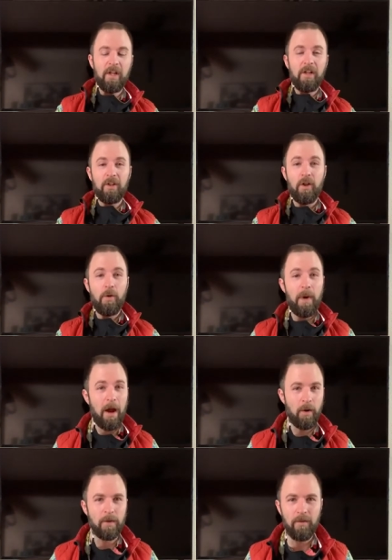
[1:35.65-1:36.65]

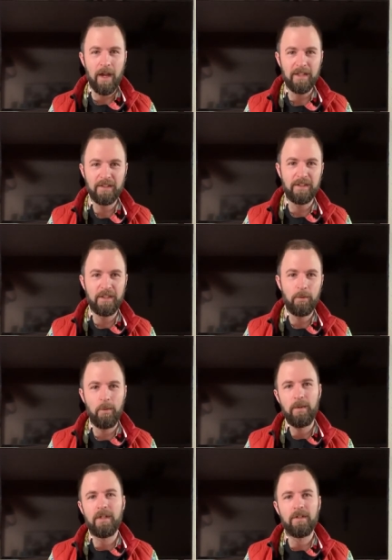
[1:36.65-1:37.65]
low-powered device to see
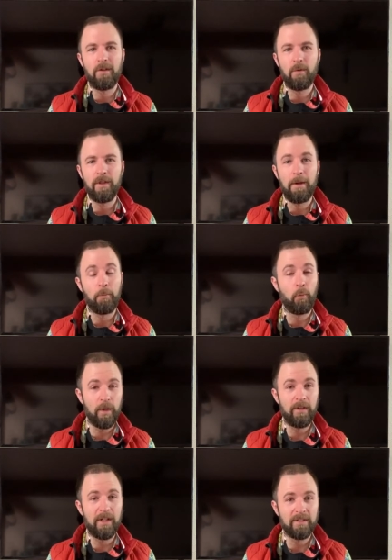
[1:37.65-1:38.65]
what we can do with. I'm
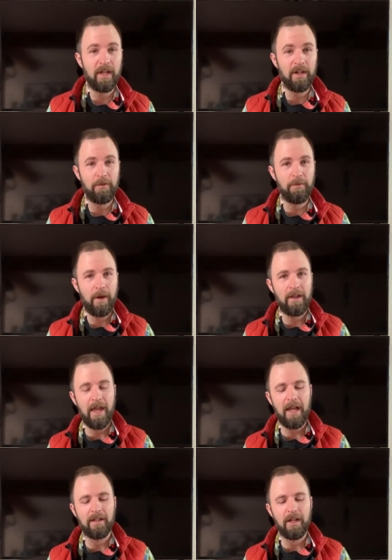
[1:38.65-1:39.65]
really excited to find
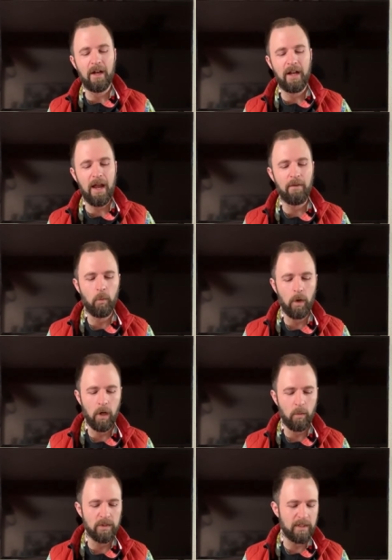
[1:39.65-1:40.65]
that in there and have it
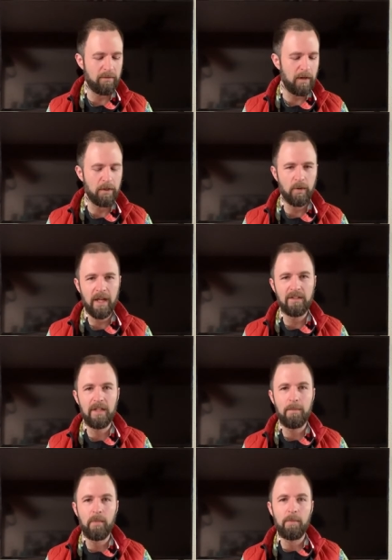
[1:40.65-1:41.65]
work once I found the right
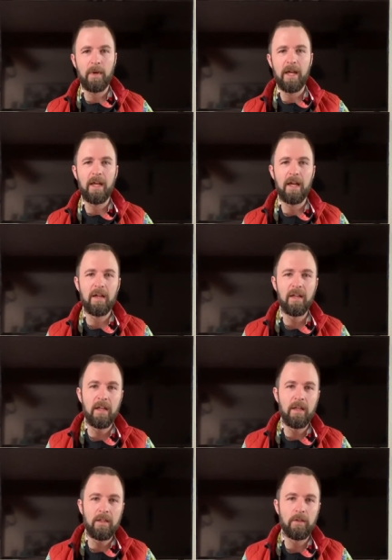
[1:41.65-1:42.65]
tip on my
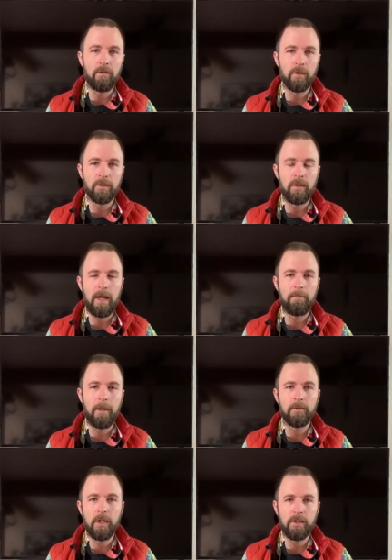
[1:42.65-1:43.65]
universal
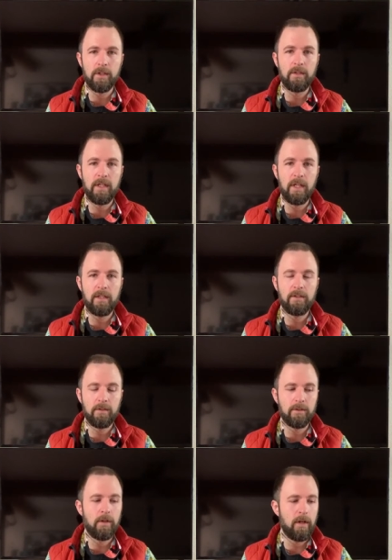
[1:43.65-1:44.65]
laptop charger to get it
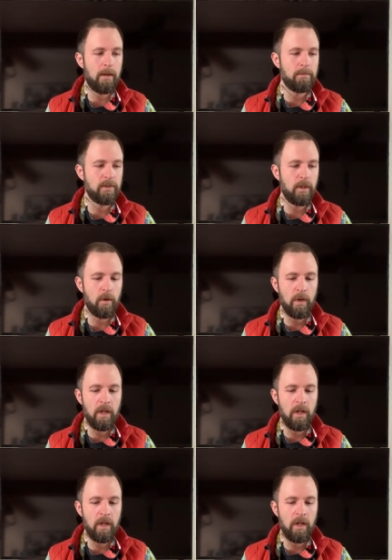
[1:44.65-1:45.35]
to start up. So